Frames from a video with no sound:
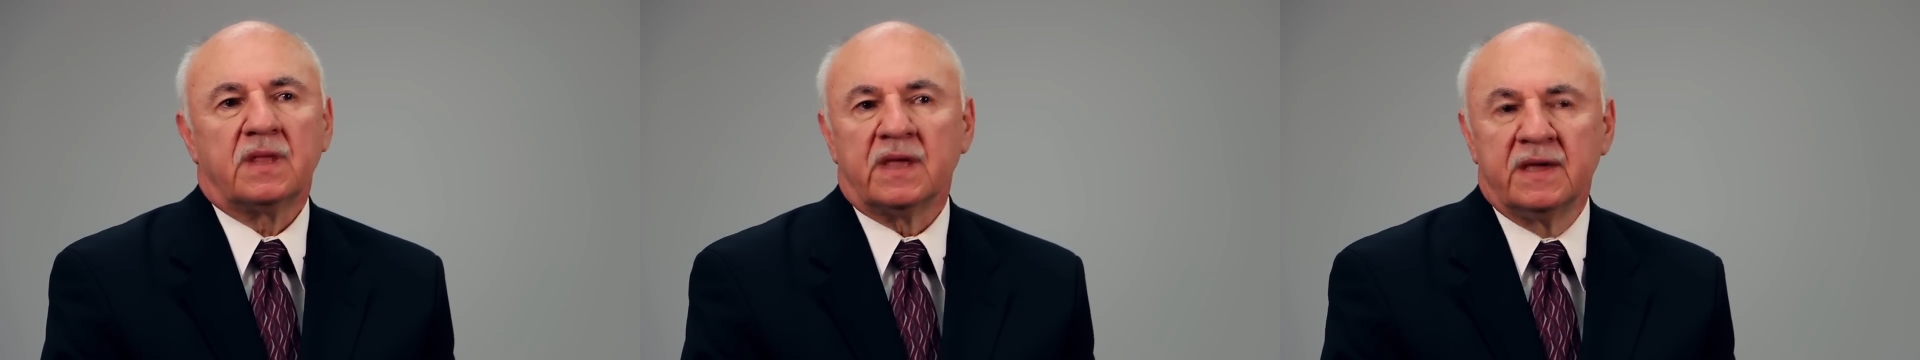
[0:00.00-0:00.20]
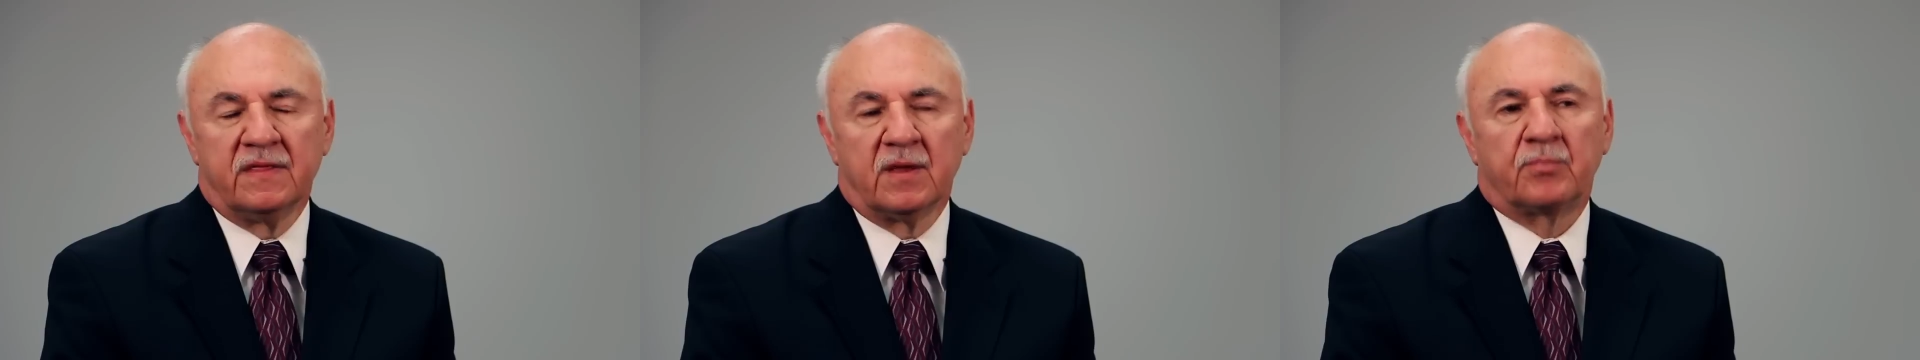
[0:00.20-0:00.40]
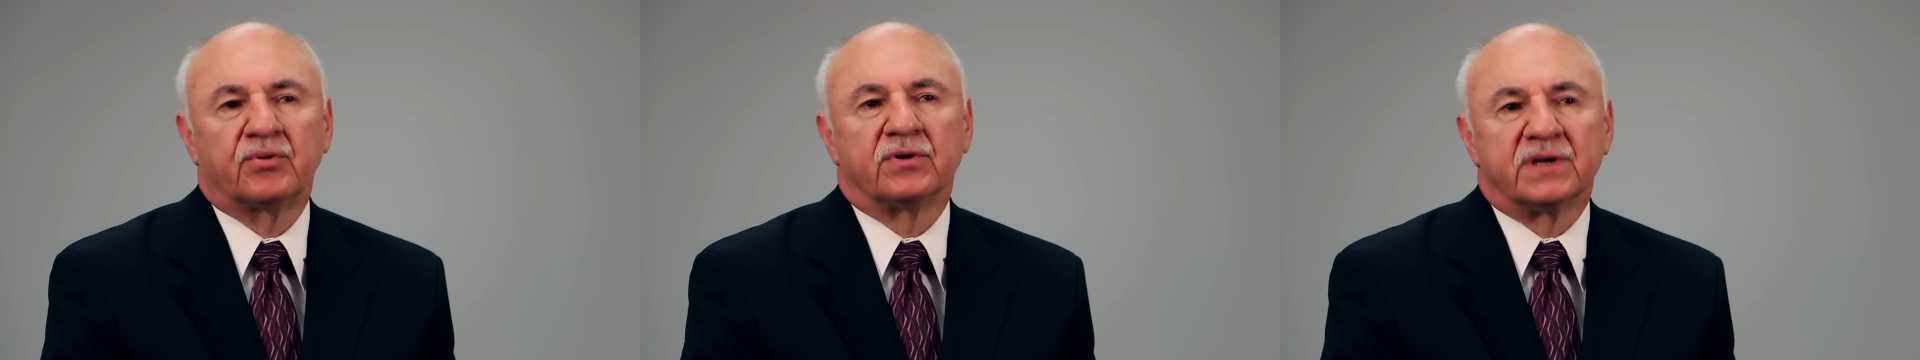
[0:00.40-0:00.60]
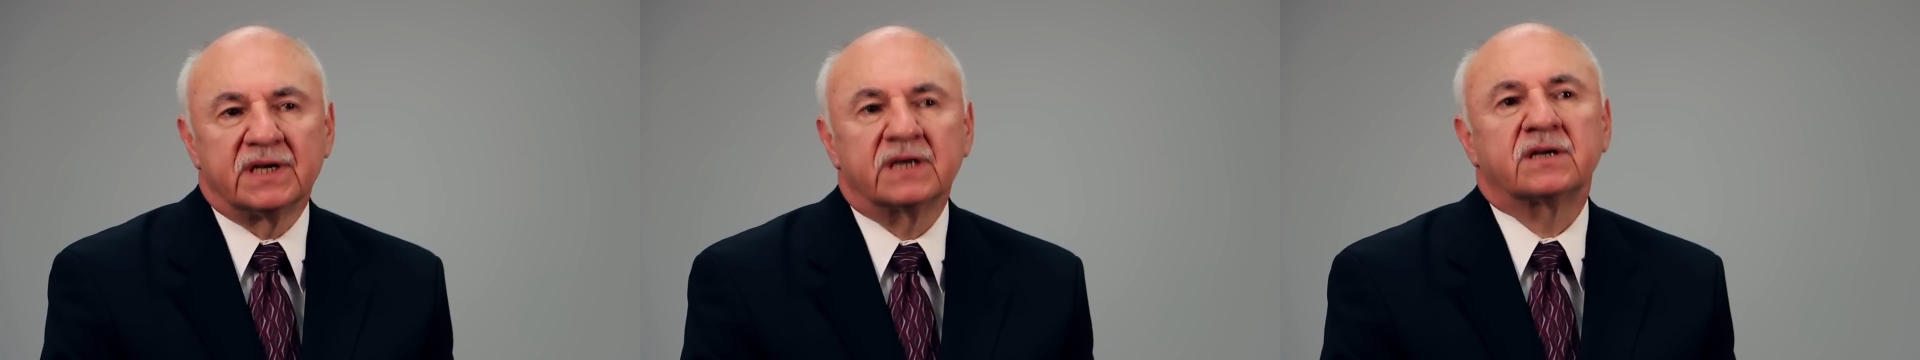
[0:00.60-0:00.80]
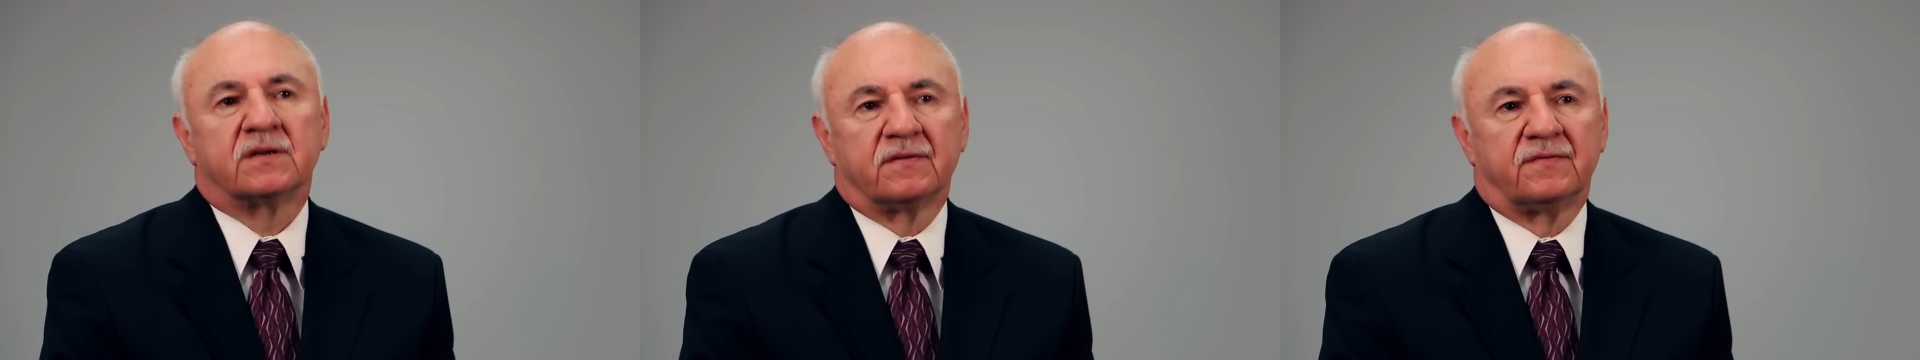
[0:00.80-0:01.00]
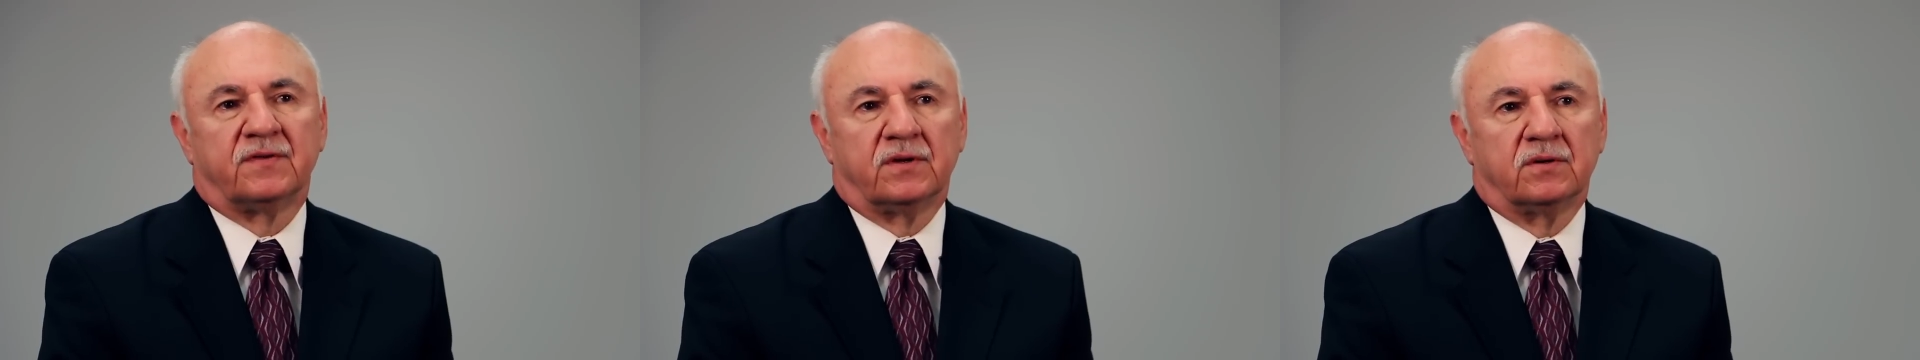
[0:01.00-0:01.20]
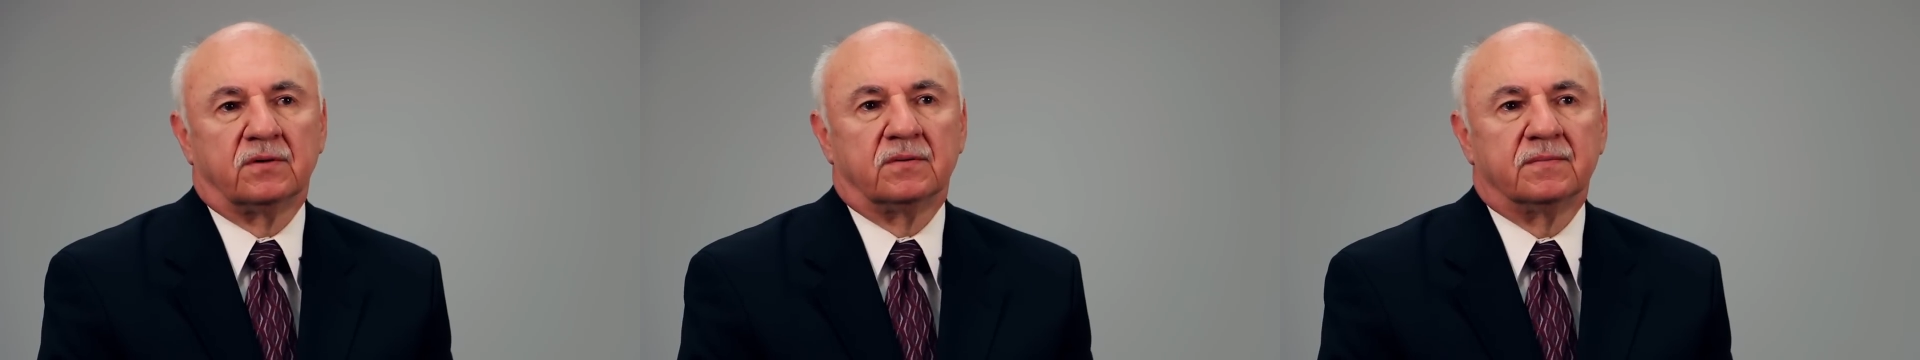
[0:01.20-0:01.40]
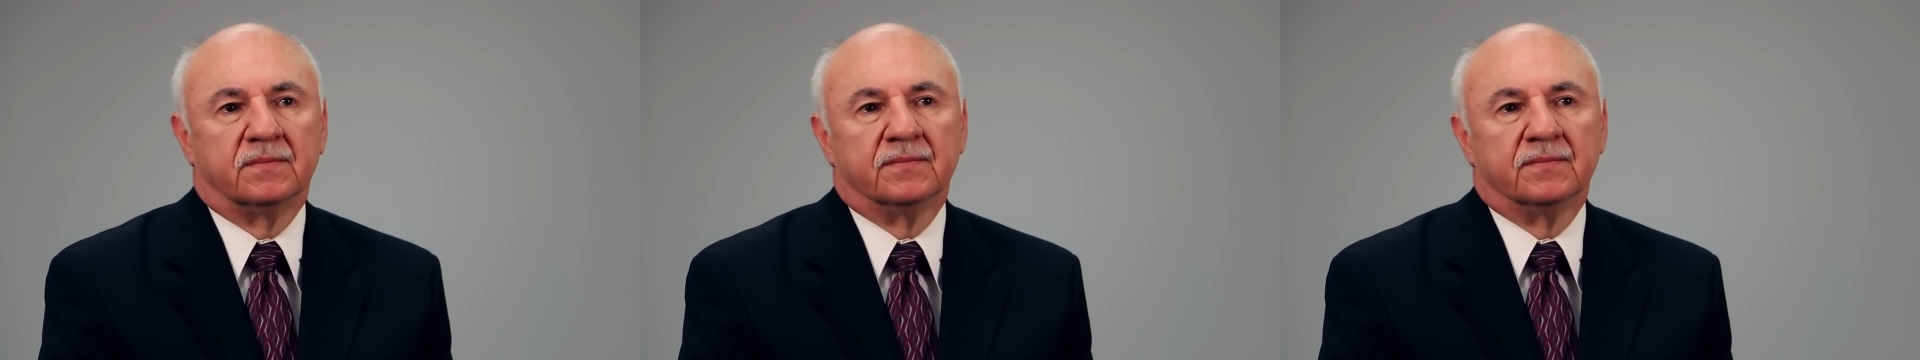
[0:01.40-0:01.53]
in the predictive view.